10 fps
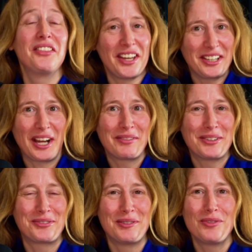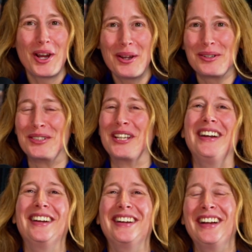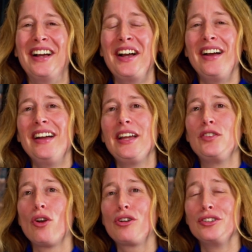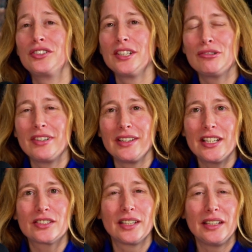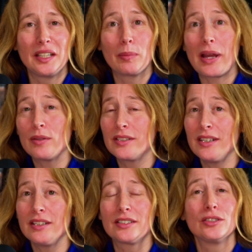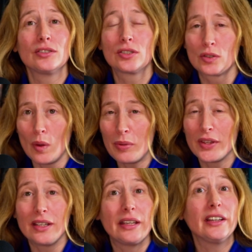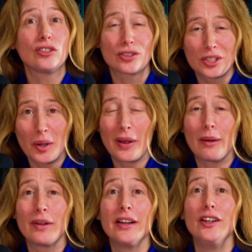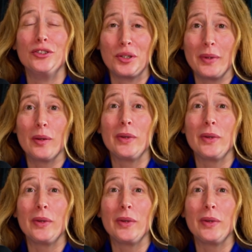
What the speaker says: There you have it from Rose. If you're considering this, thinking about it, stop thinking and just go out and do it.